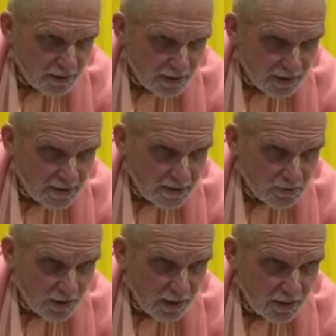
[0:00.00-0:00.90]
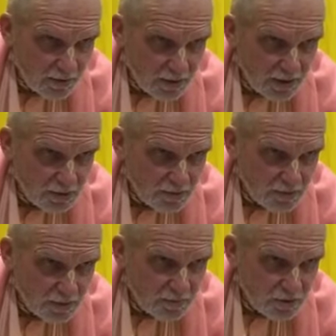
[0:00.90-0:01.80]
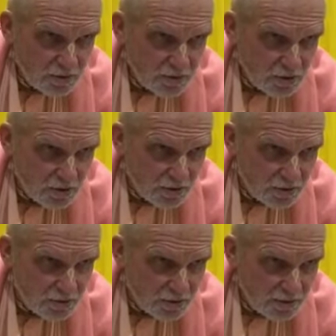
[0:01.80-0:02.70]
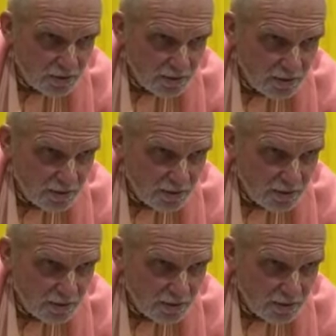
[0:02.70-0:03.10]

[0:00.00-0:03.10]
but at least we are looking to the spiritual conclusion.